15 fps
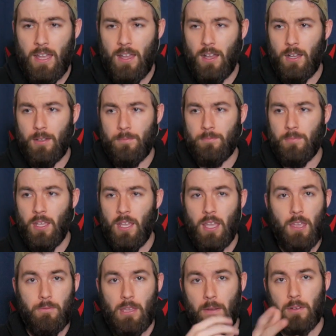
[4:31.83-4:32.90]

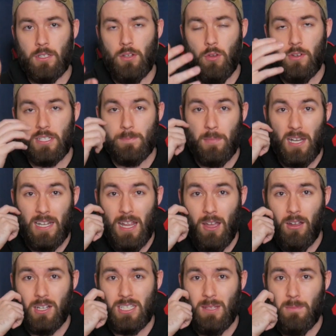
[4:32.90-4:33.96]
If you haven't noticed by
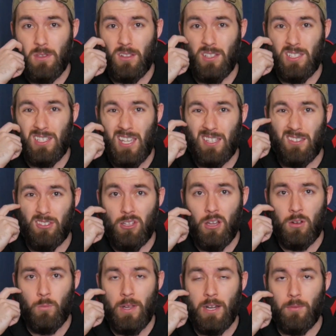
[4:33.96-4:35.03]
now, I typically take the
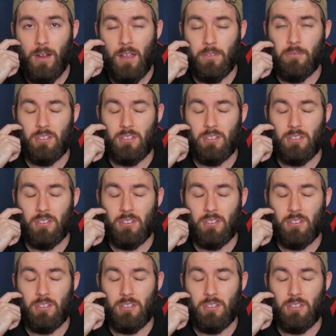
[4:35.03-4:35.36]
long way around.